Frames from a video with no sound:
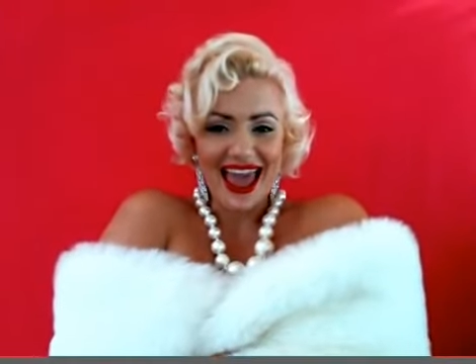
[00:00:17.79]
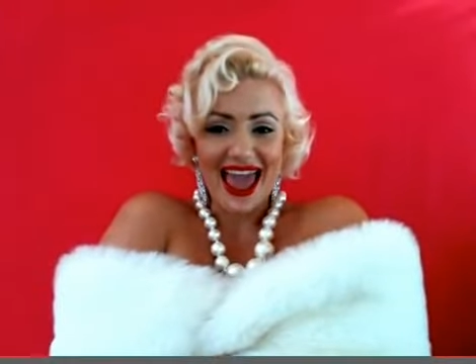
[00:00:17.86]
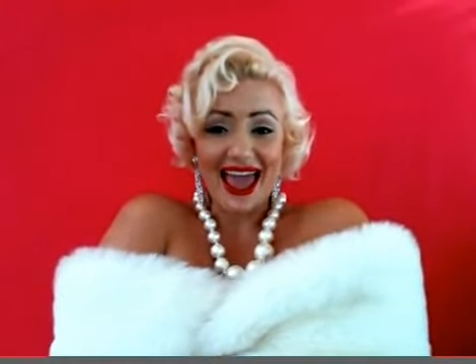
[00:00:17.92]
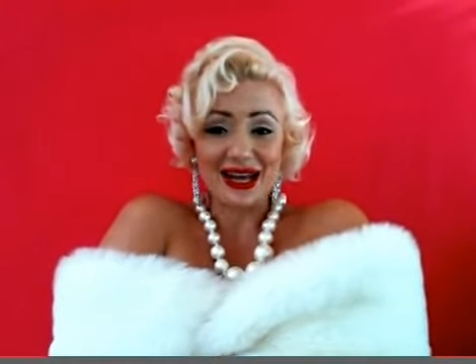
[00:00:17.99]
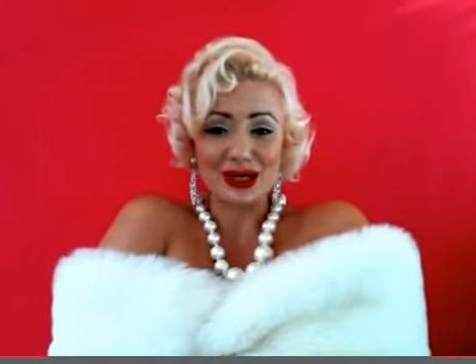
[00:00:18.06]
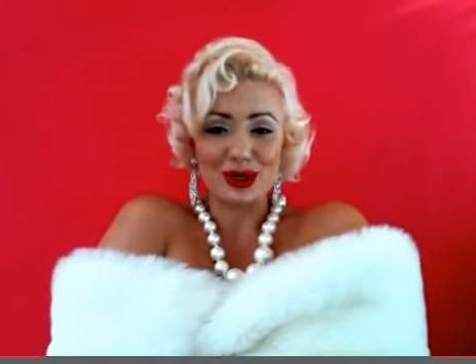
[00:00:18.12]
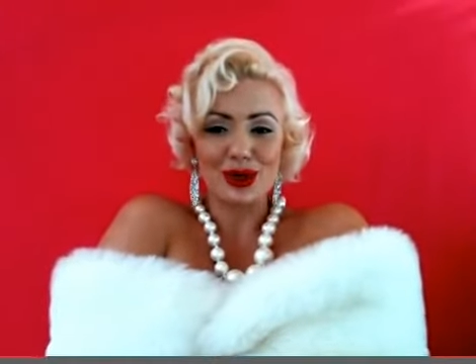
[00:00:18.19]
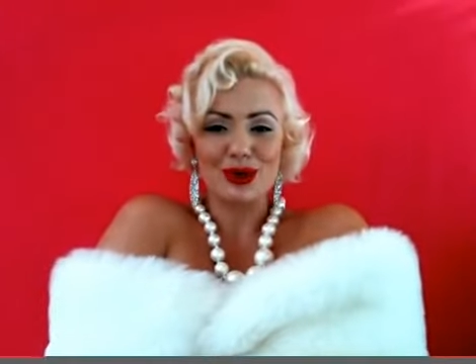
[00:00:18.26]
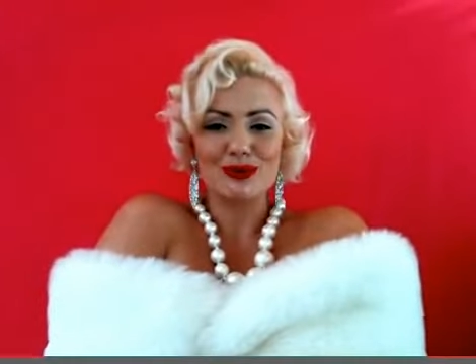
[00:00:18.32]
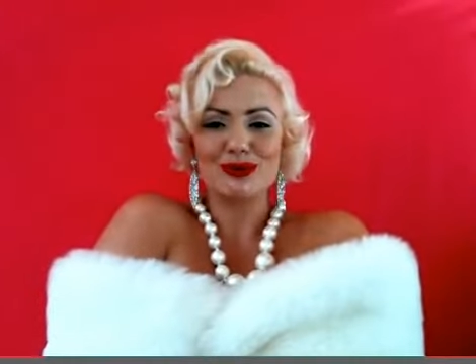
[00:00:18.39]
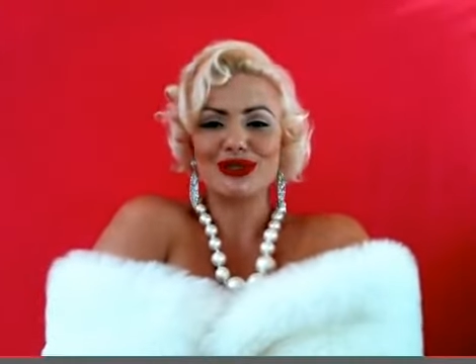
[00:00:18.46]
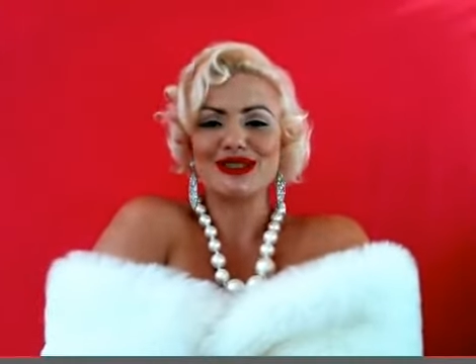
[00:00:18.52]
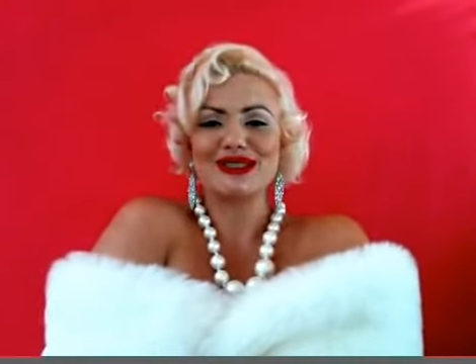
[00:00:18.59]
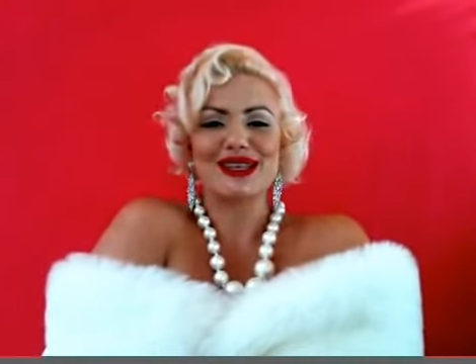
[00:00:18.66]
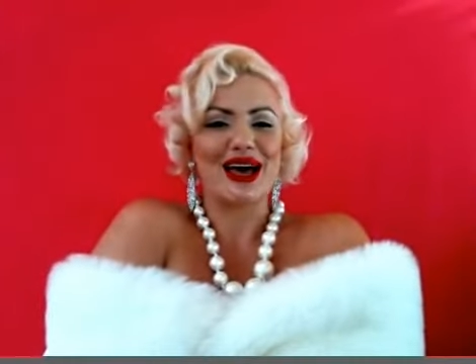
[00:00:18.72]
and
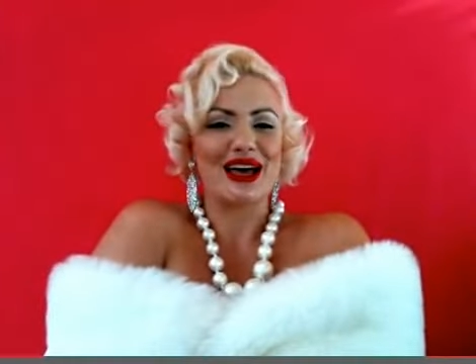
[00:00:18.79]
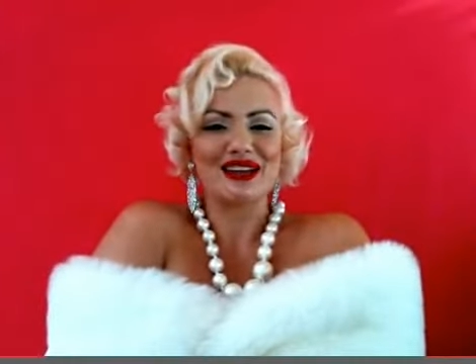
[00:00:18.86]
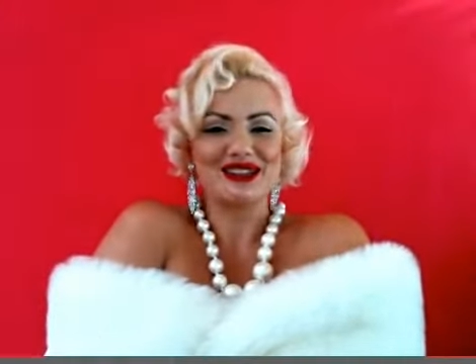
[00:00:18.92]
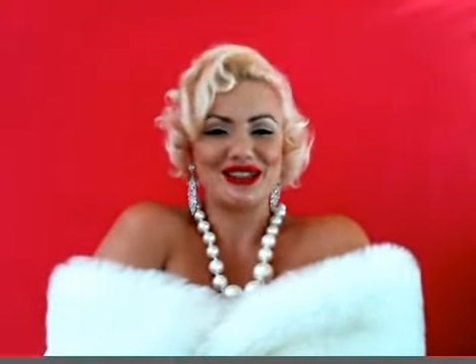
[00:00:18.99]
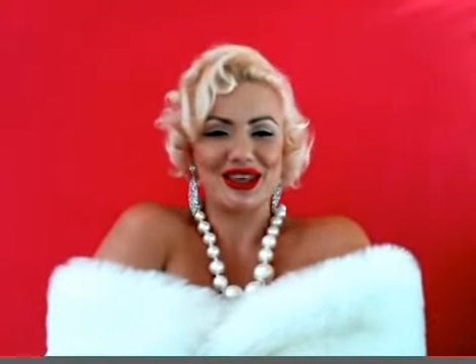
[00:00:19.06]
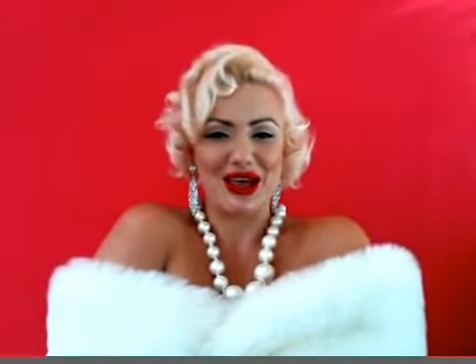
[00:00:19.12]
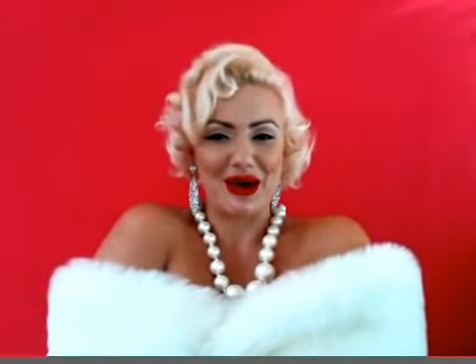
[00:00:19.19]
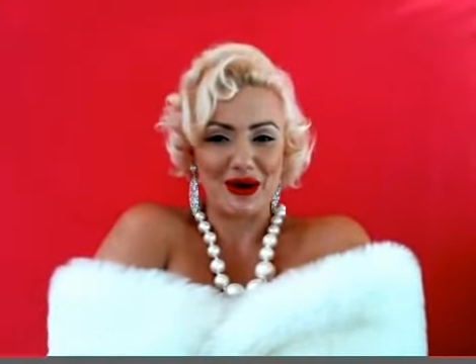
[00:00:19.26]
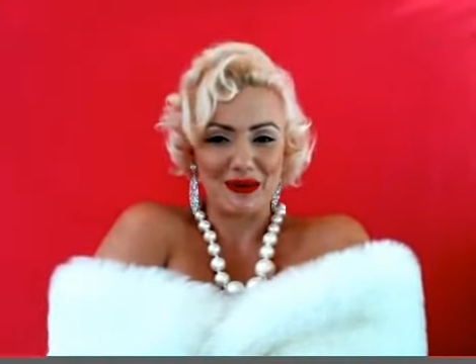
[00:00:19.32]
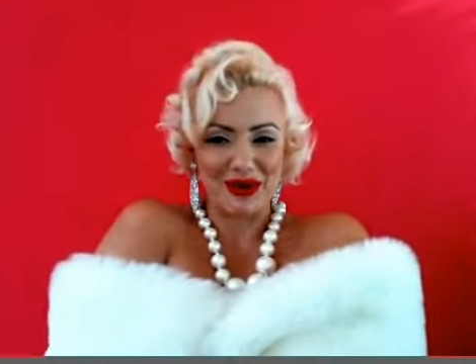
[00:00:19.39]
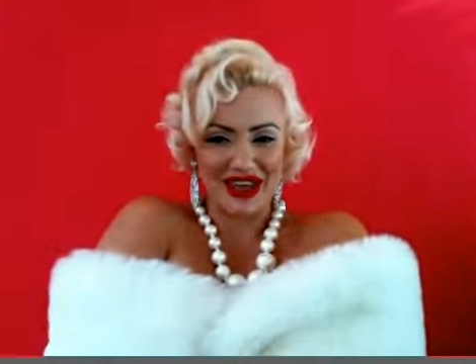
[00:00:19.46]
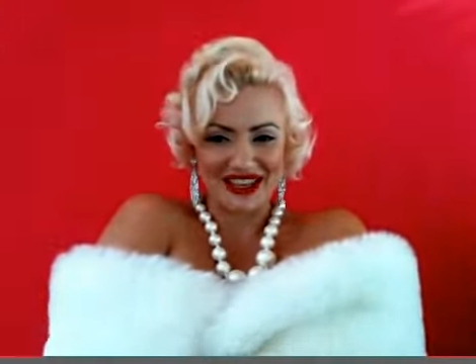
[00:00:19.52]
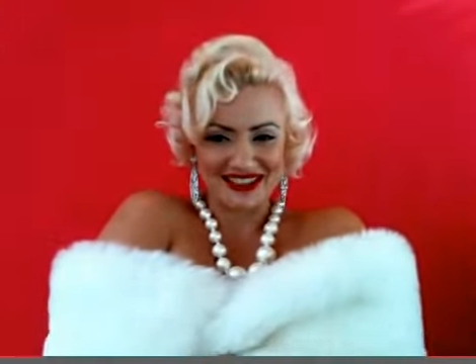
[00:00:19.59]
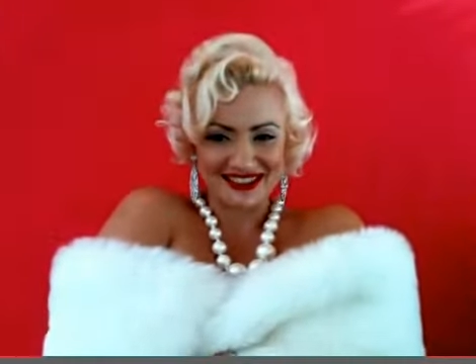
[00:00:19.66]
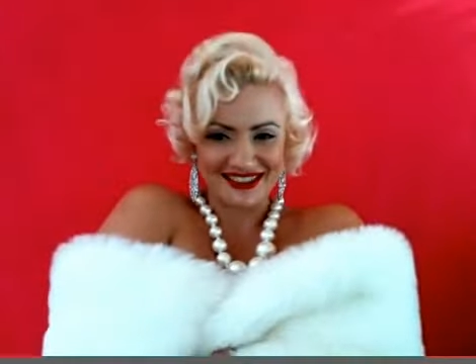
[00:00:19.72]
massage
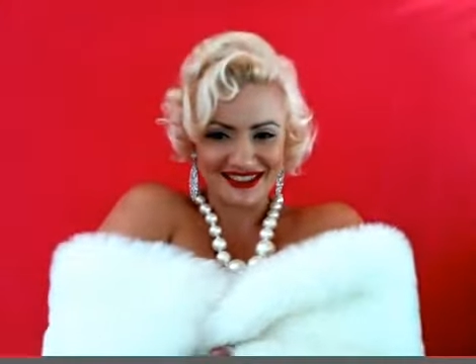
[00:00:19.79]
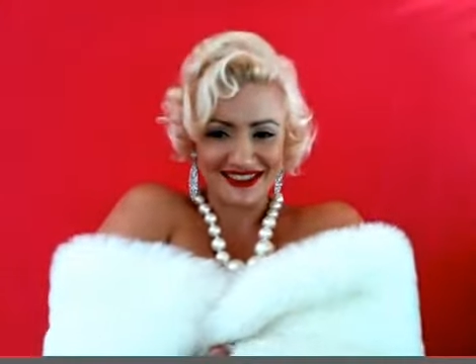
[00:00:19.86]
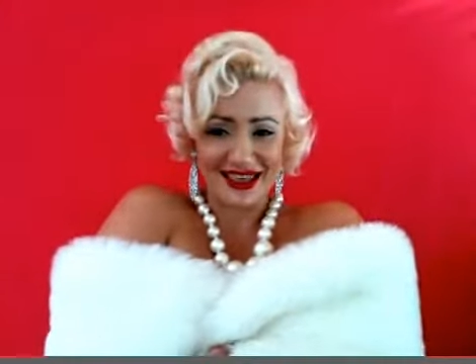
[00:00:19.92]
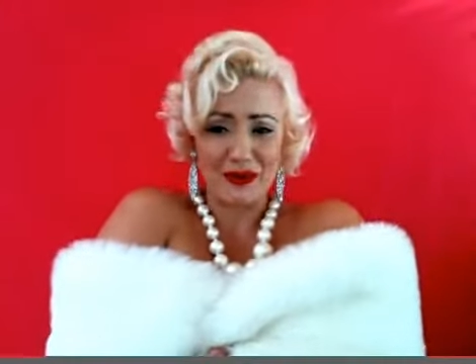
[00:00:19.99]
therapists